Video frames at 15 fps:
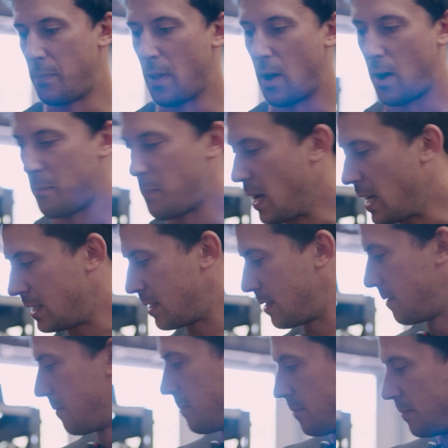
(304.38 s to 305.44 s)
our
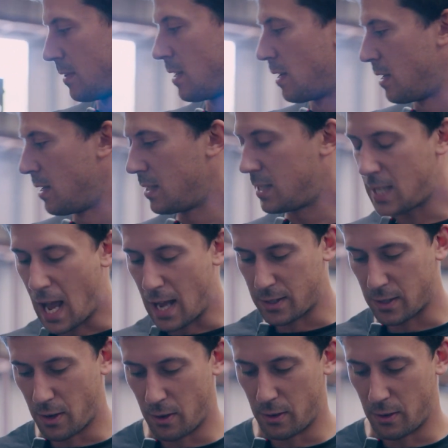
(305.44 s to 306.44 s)
piece set